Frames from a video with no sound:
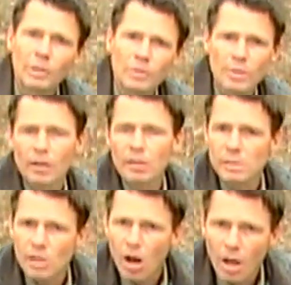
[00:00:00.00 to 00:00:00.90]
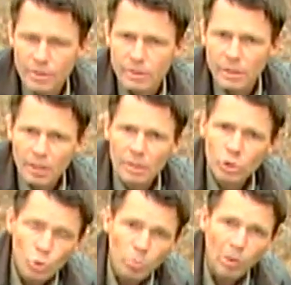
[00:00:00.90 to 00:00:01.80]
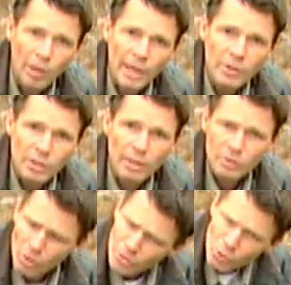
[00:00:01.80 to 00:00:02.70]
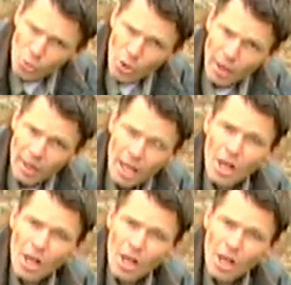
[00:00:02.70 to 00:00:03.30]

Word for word: because that is toxic to plants and it's also a